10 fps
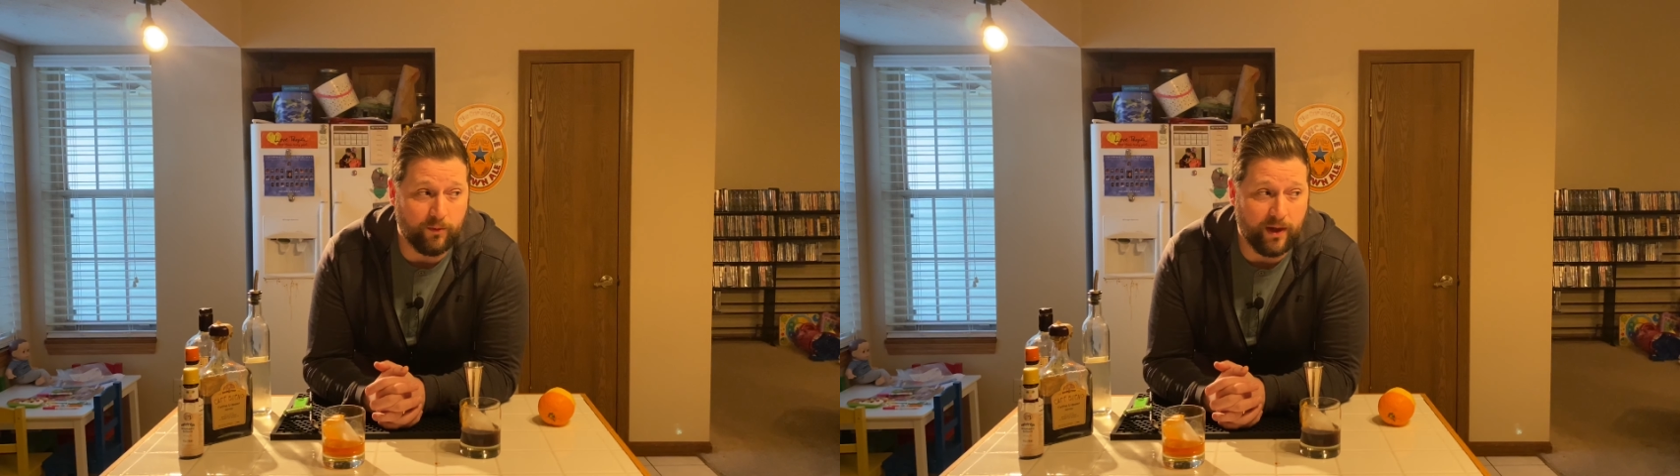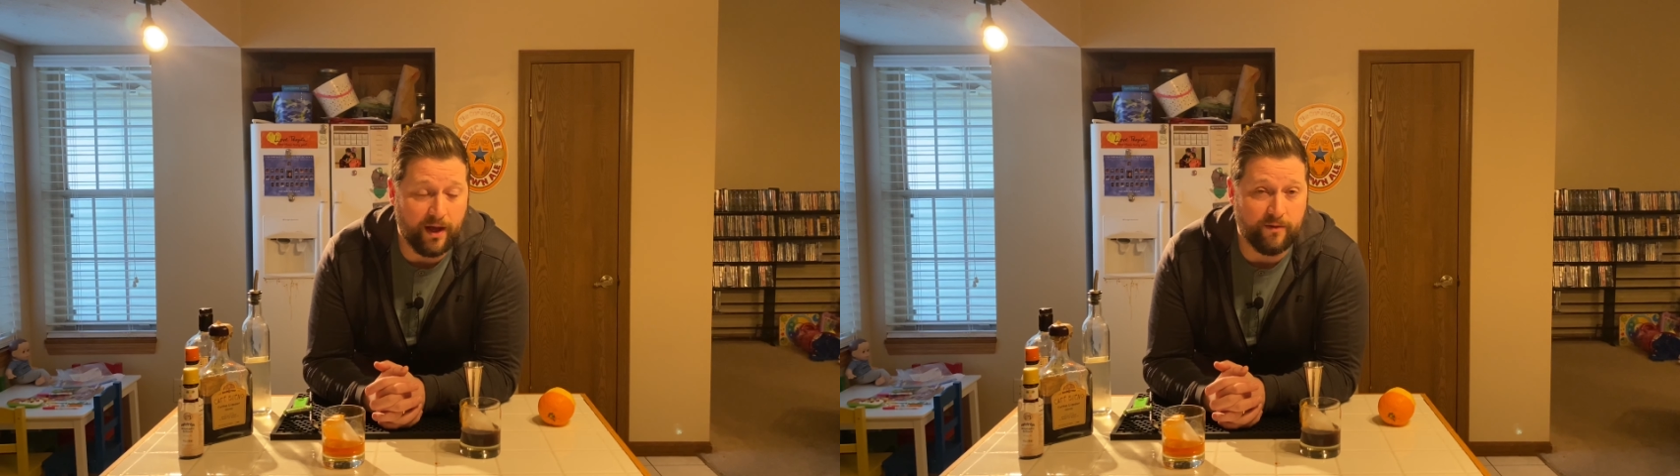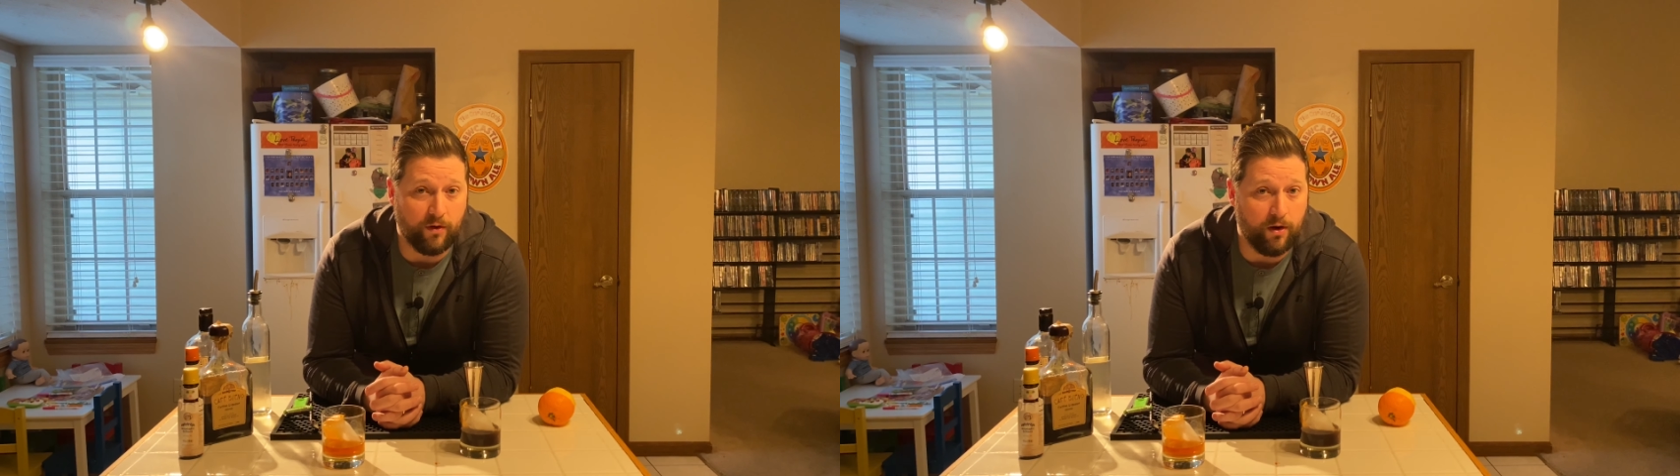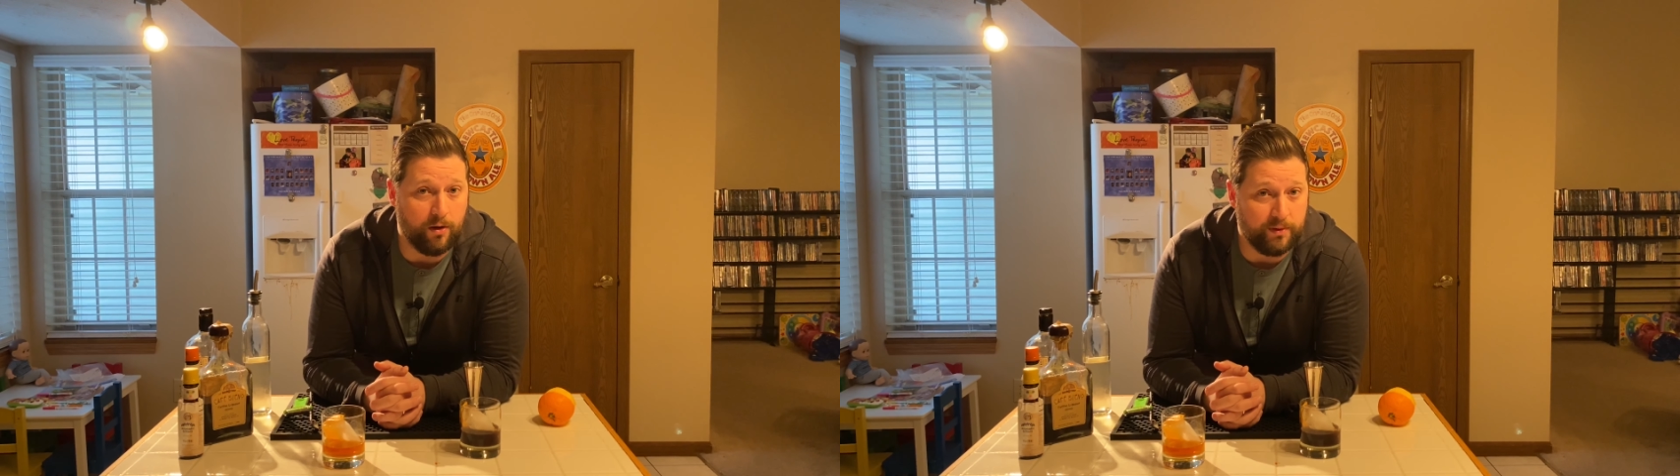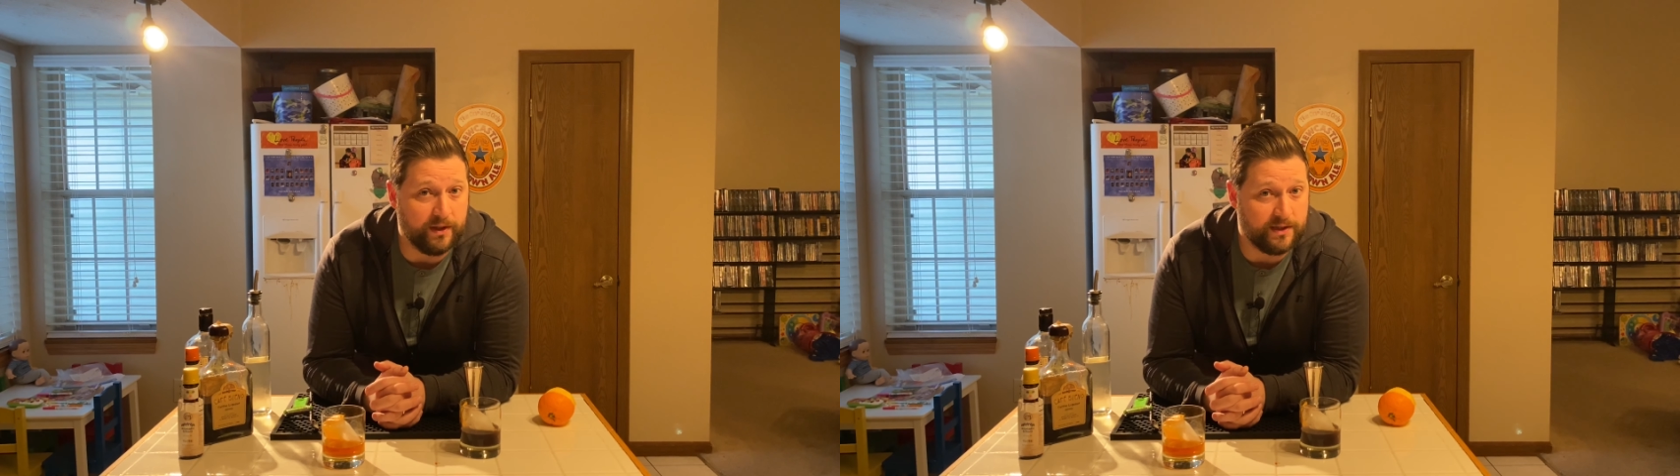we have
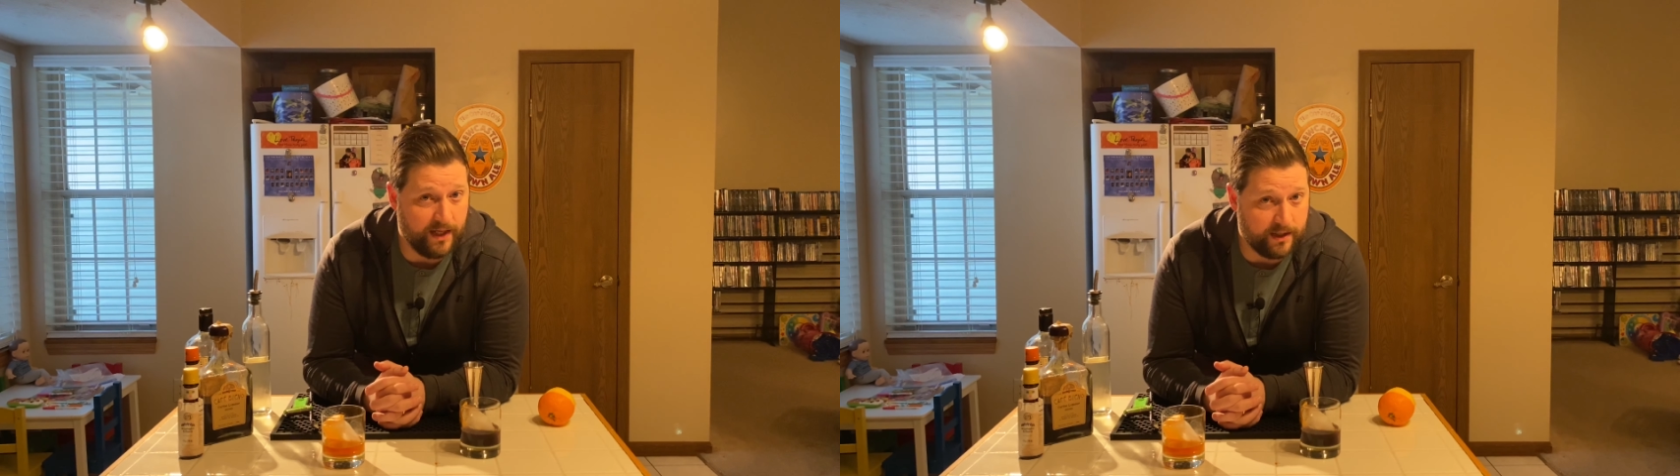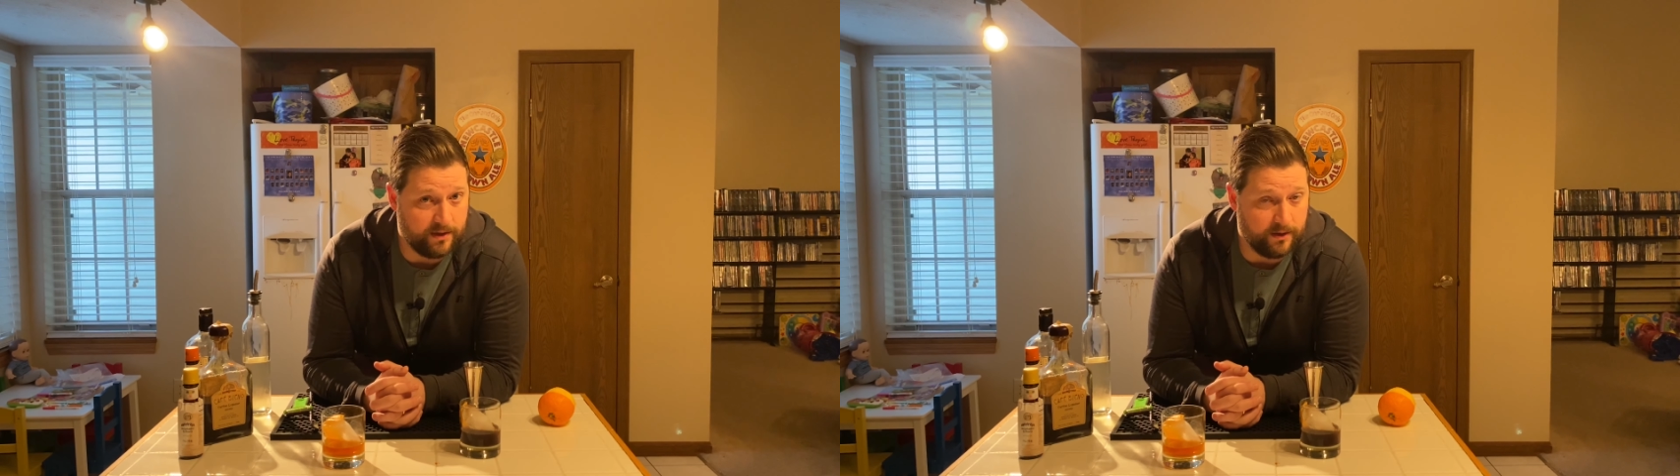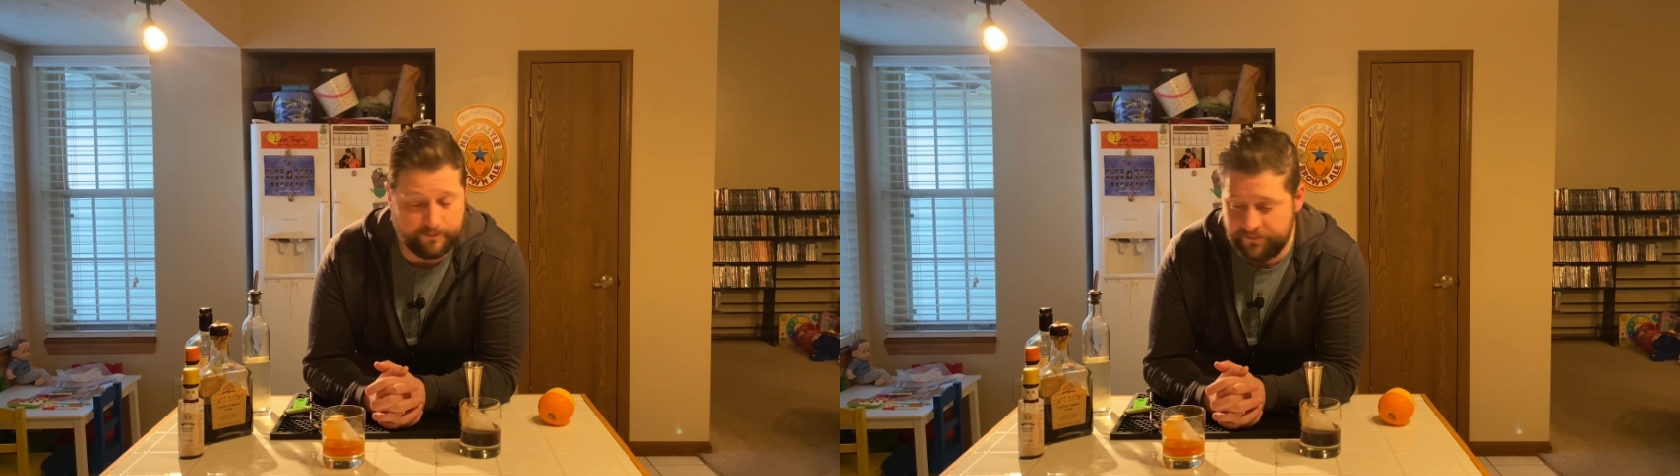all been tested.